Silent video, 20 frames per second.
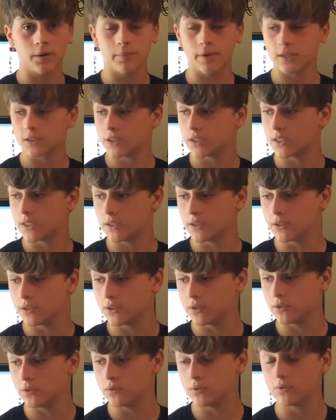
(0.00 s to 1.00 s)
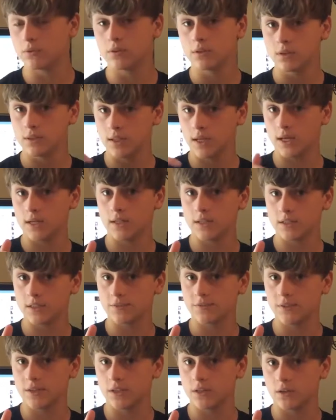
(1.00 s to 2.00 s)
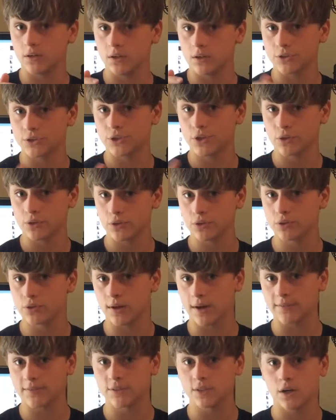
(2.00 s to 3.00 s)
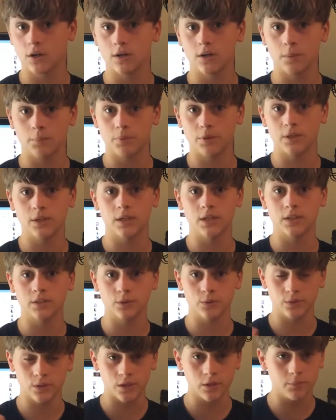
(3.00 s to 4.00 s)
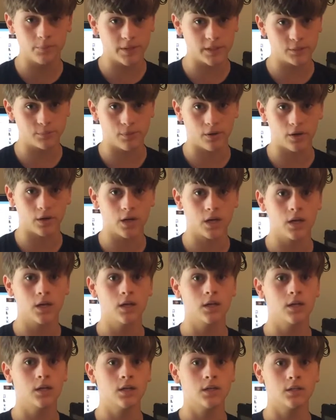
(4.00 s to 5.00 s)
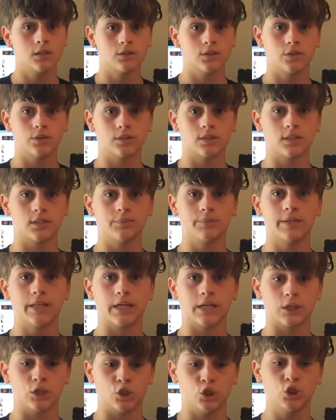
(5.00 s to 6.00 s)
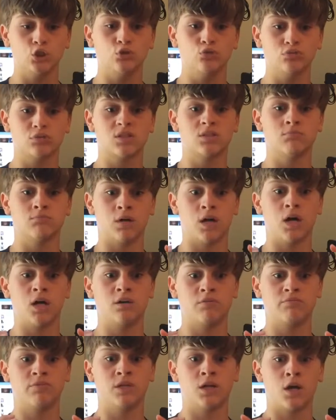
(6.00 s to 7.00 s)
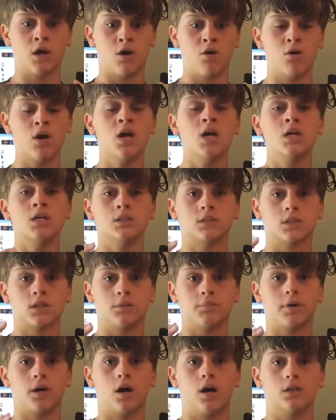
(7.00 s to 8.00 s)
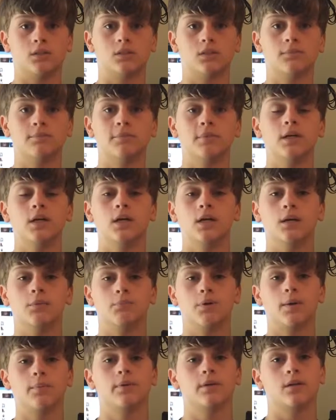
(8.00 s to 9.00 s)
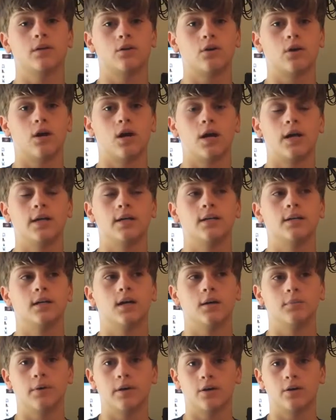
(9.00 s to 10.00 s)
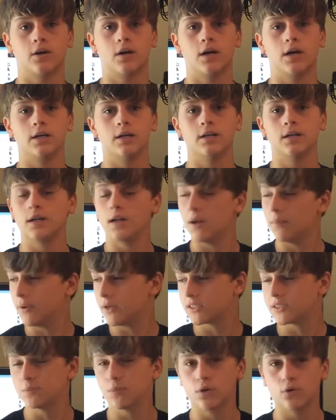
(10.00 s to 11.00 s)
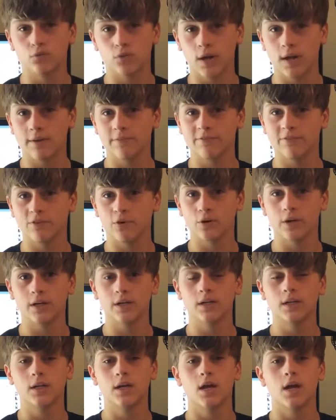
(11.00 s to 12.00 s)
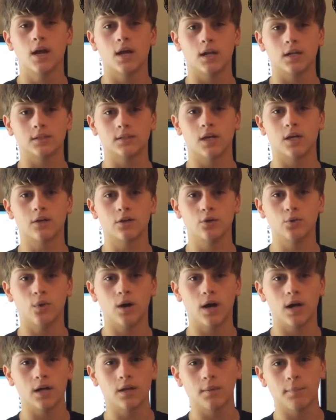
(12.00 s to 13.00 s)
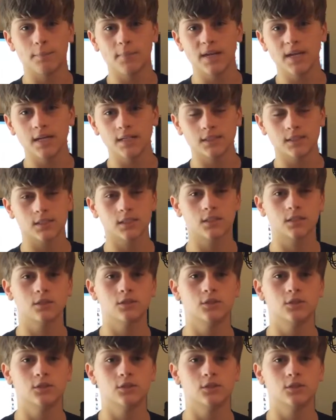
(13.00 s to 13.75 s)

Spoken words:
I'm actually going to do. Then this video, I'll show you the graphics card. I'll put it in and do another benchmark. So it's going to be like a huge combined video. It's going to be awesome. And I'm probably going to cry. I might cry. I bought some more RAM for it. And I'll tell you why in a minute.